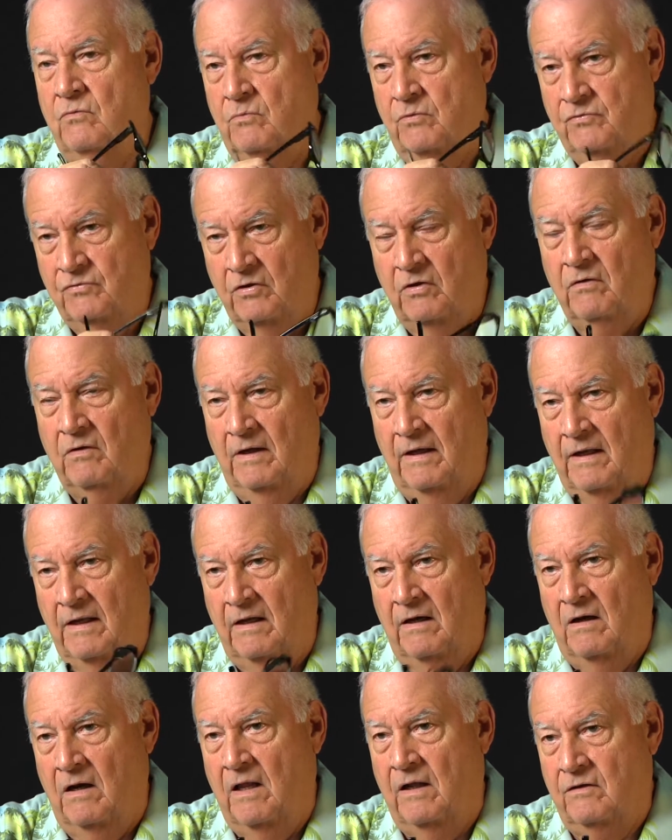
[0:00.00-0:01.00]
Well, certainly it
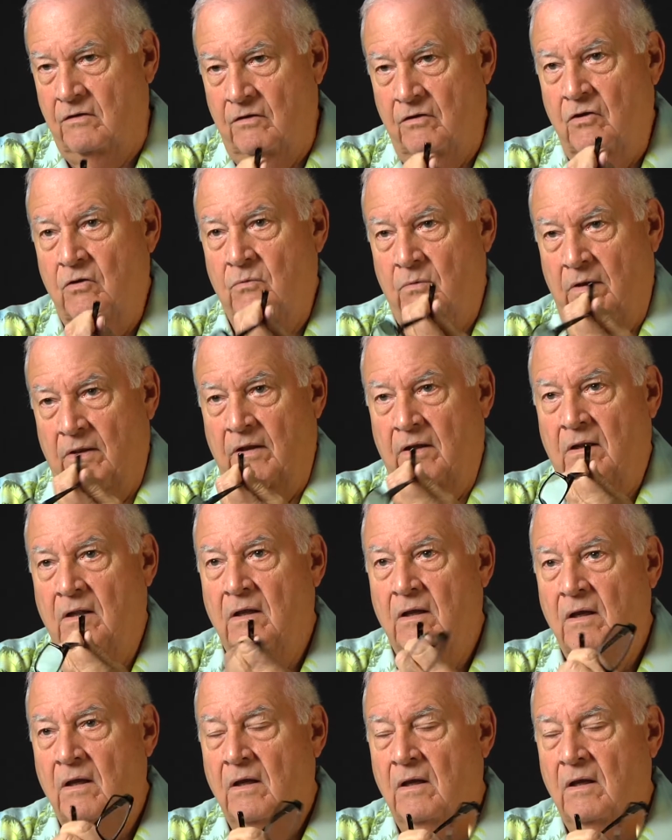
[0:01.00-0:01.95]
had a lot to do with right. it.